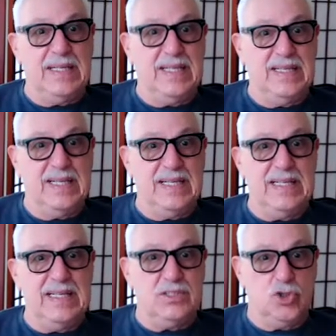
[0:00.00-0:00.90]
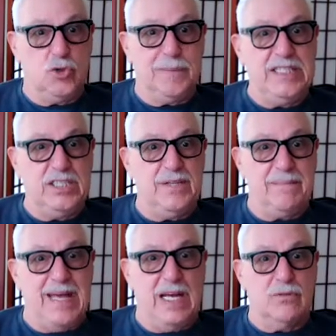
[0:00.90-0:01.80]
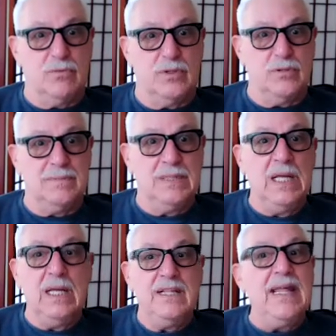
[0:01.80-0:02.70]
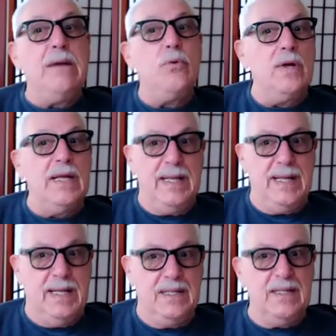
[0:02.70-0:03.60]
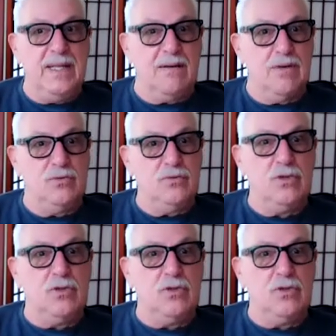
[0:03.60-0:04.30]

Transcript: anything and took me to the back room. They were in their own